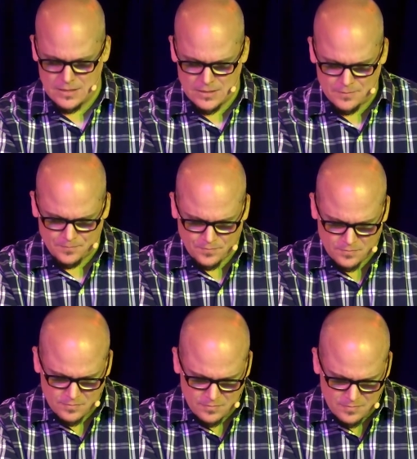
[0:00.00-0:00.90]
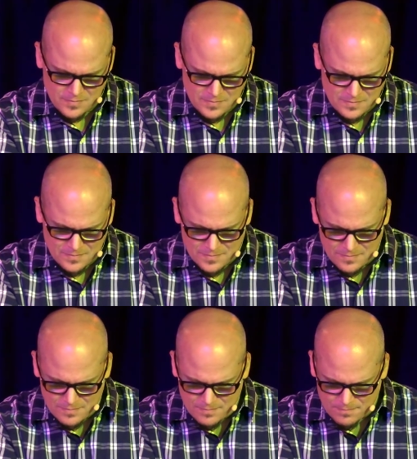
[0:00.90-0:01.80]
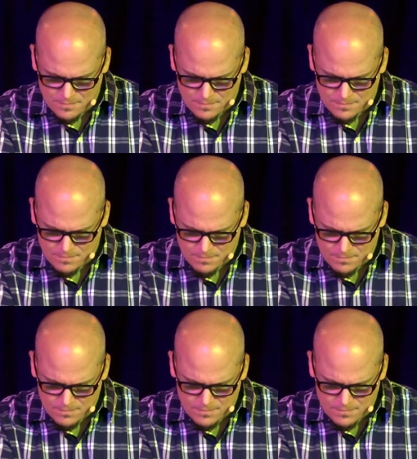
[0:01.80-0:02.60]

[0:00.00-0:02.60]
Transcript: (silence)